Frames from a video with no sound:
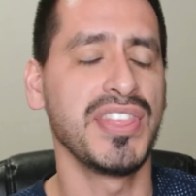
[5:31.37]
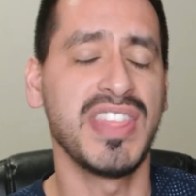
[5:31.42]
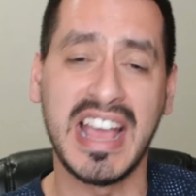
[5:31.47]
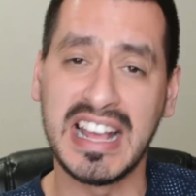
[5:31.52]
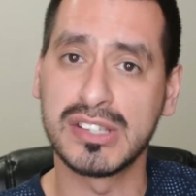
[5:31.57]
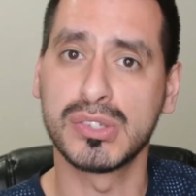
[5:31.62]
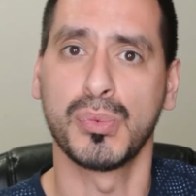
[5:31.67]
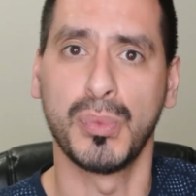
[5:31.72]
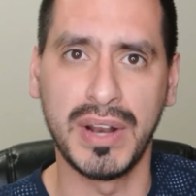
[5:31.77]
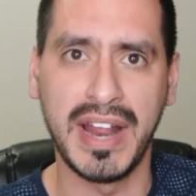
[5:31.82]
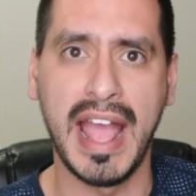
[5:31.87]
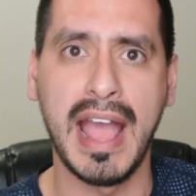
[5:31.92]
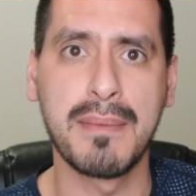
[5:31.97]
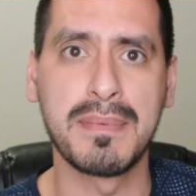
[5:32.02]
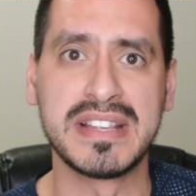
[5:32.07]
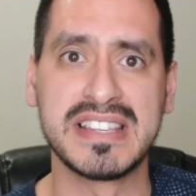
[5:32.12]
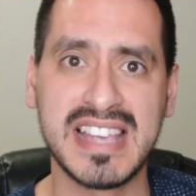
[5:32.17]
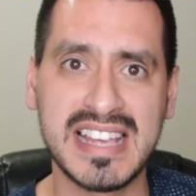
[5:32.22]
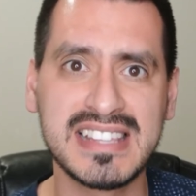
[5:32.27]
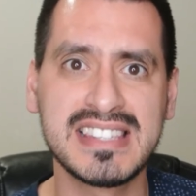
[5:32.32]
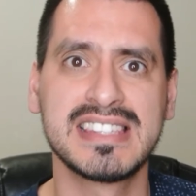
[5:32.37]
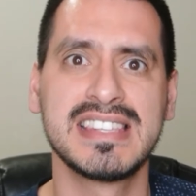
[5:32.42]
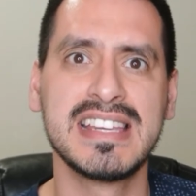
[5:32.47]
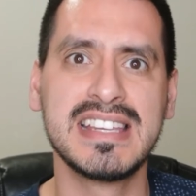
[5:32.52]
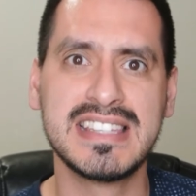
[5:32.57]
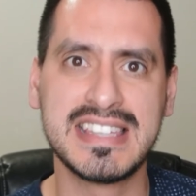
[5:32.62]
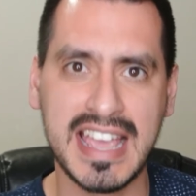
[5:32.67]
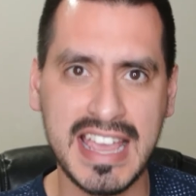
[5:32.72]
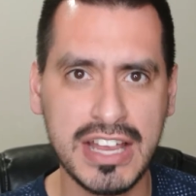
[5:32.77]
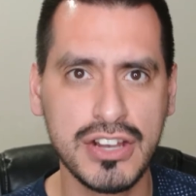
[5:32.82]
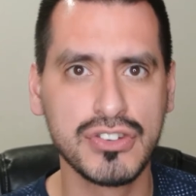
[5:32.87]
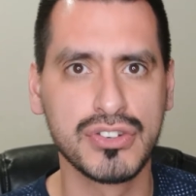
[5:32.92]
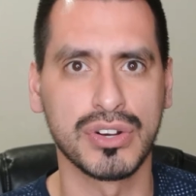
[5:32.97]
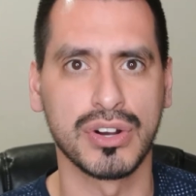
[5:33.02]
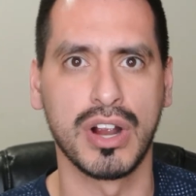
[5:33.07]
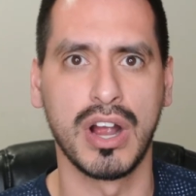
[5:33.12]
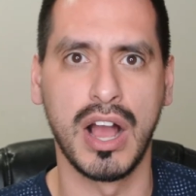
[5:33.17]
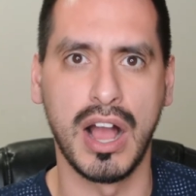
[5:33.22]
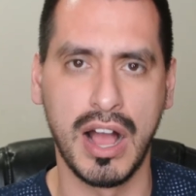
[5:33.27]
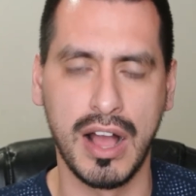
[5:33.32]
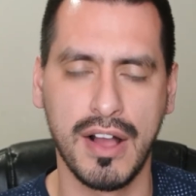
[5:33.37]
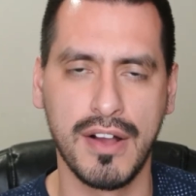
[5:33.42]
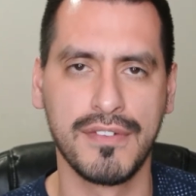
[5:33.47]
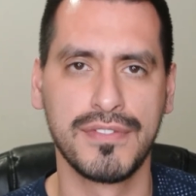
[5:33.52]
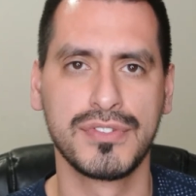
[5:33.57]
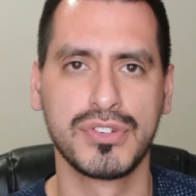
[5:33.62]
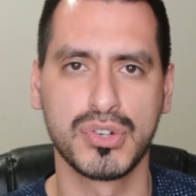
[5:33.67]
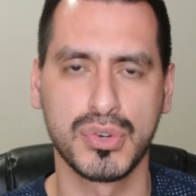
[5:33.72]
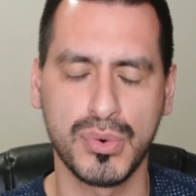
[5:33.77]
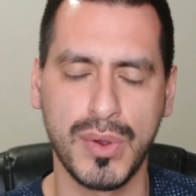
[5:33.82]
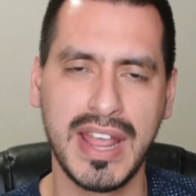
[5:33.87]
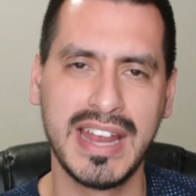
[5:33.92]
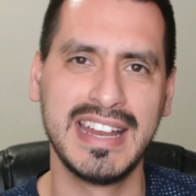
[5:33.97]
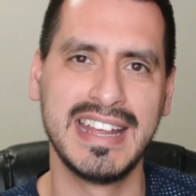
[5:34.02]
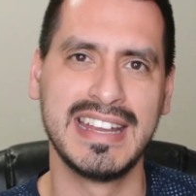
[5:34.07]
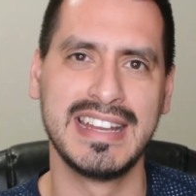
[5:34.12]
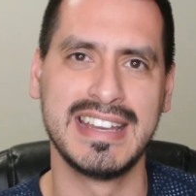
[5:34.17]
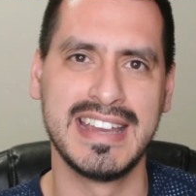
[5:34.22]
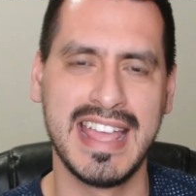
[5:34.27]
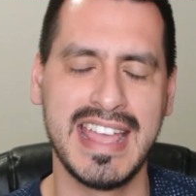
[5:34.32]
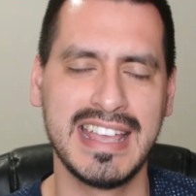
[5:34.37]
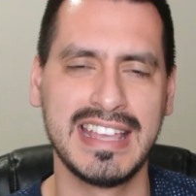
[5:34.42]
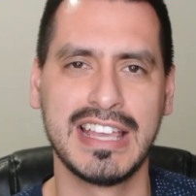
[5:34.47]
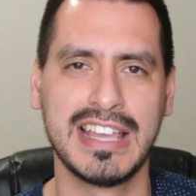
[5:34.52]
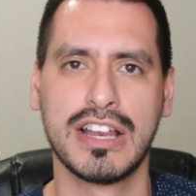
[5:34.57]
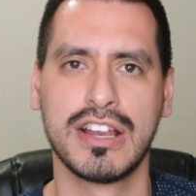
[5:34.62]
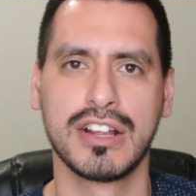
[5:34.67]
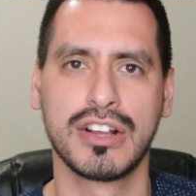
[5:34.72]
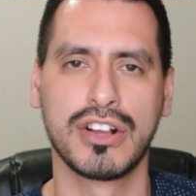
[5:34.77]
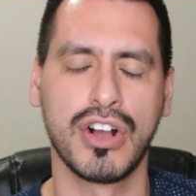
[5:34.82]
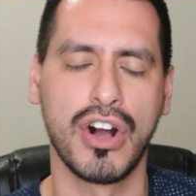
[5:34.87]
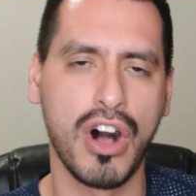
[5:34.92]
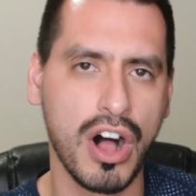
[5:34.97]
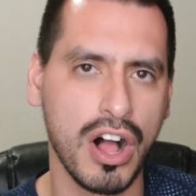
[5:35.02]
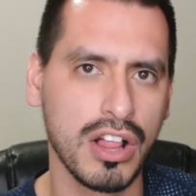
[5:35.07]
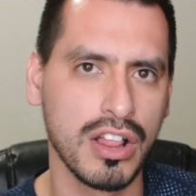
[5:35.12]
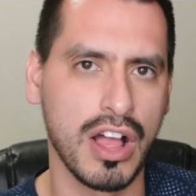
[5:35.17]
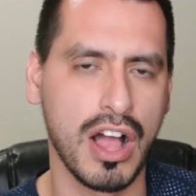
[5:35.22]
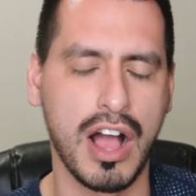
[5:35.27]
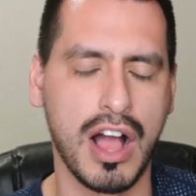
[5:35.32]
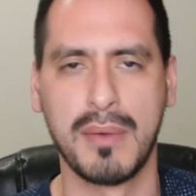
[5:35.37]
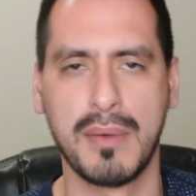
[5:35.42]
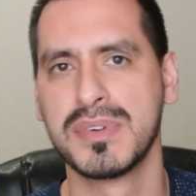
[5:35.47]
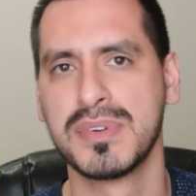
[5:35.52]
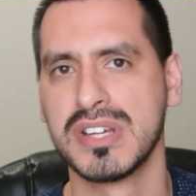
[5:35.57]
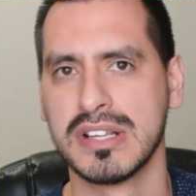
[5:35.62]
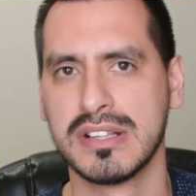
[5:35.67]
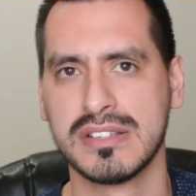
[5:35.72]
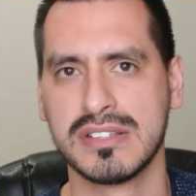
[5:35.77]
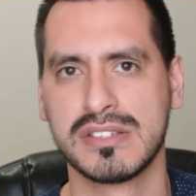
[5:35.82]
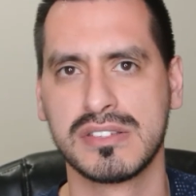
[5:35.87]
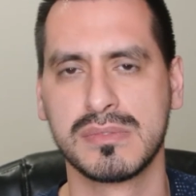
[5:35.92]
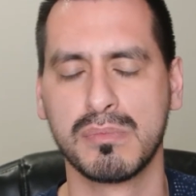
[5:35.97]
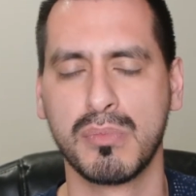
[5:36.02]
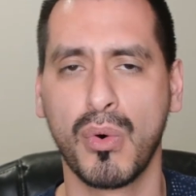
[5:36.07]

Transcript: That's what happens. That's the danger of trading naked call options.